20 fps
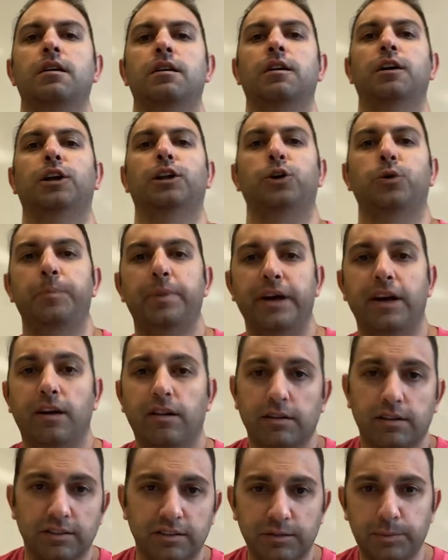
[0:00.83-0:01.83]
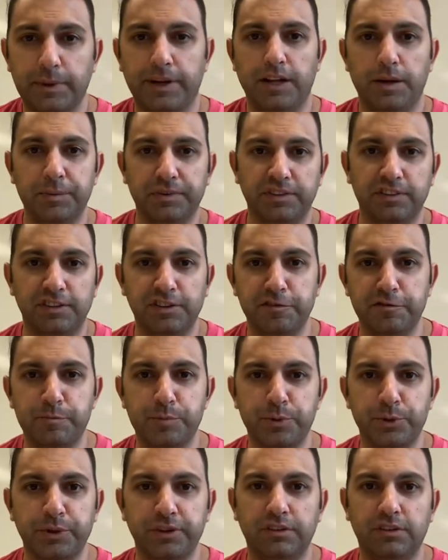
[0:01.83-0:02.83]
Hello parents, my name is Steve
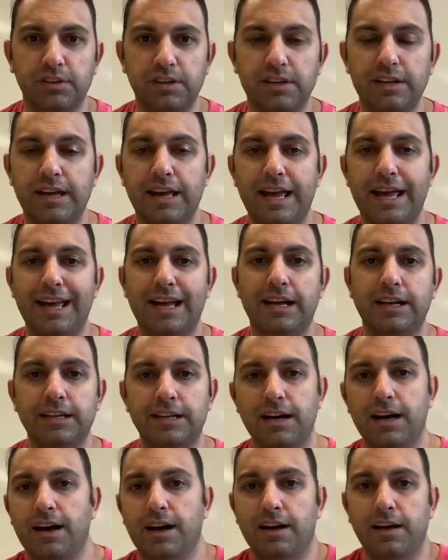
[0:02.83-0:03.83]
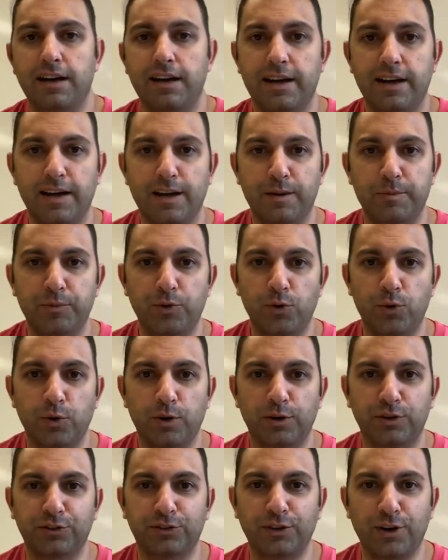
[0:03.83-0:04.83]
Parisi and I am
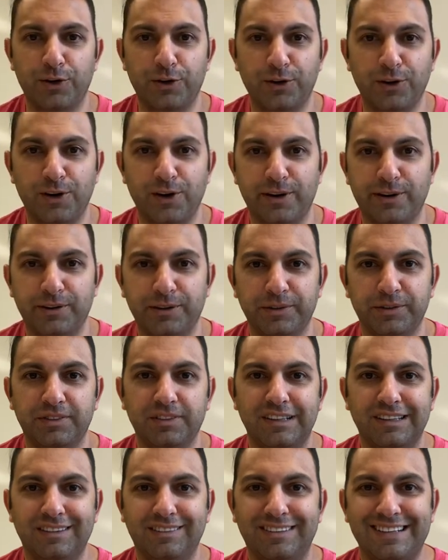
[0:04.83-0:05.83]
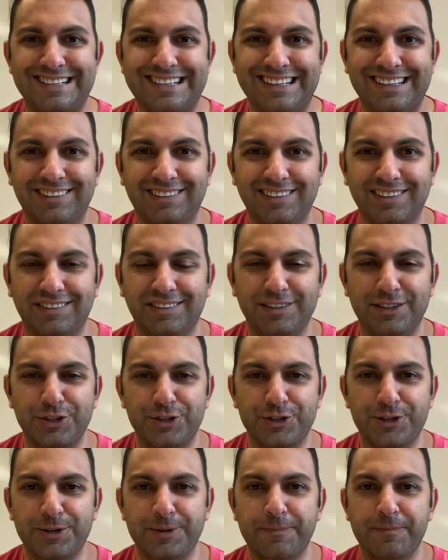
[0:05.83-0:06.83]
your son or daughter's statistics
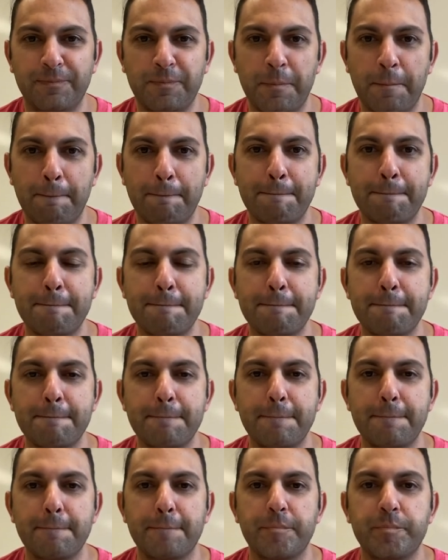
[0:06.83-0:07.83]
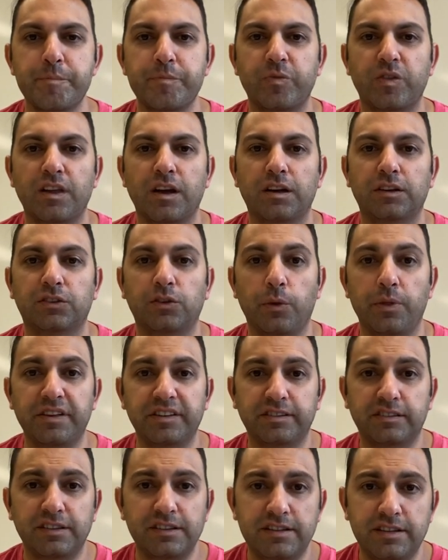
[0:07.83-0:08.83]
teacher. So
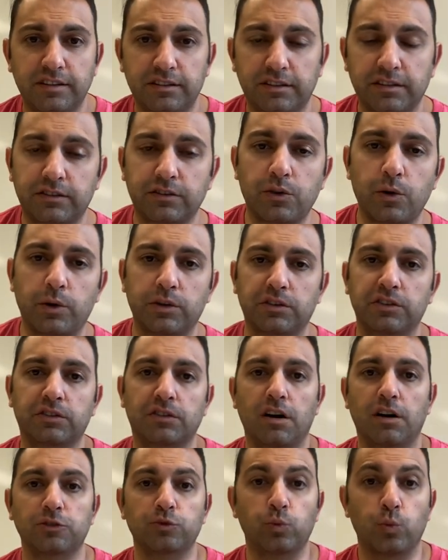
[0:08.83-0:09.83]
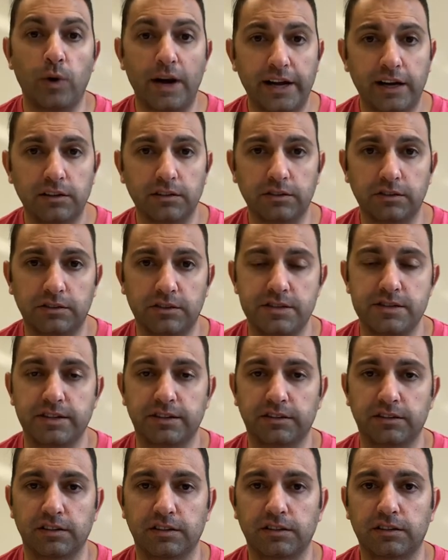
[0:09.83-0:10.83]
this statistics course is called Regular
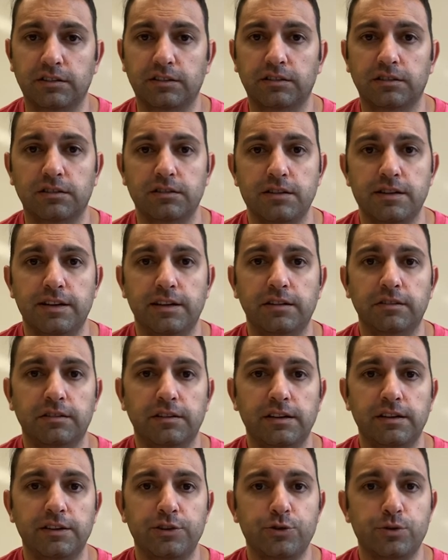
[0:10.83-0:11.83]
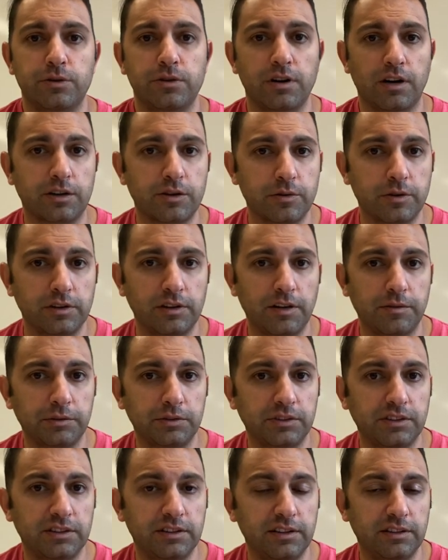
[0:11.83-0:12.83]
Statistics. It is an introductory level
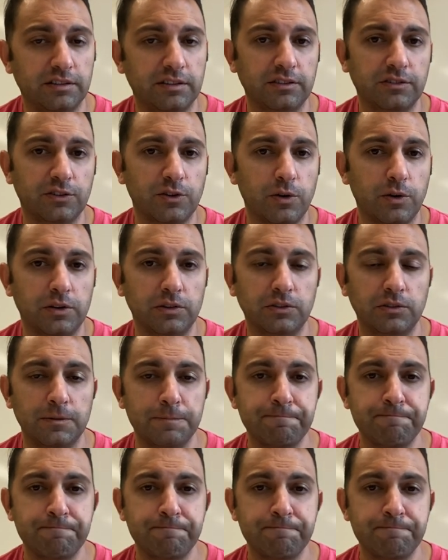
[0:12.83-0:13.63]
statistics course.